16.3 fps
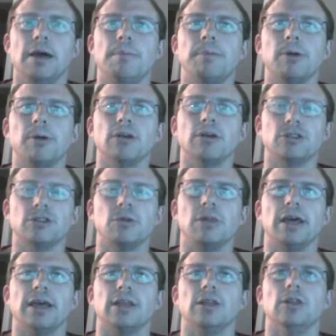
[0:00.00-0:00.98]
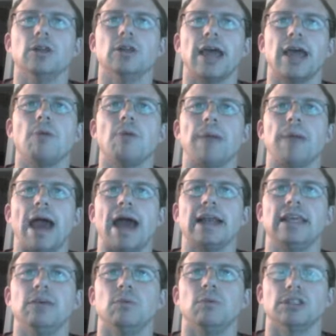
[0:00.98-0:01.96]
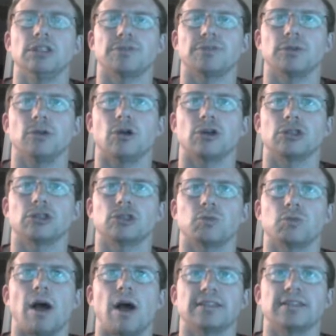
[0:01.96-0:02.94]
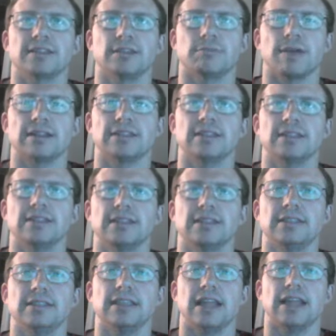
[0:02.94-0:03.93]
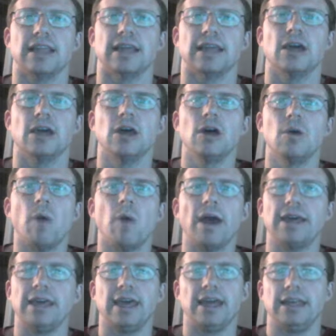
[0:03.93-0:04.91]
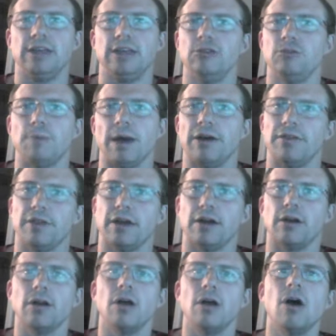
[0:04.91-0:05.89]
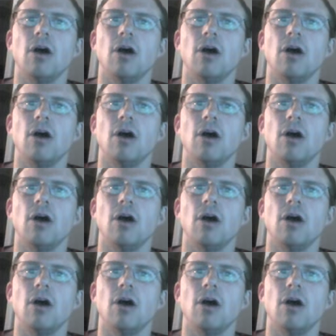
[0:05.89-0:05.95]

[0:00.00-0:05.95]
But also, like, look how bad he was for large swaths the rest of the season. And, like, why can't he do better there?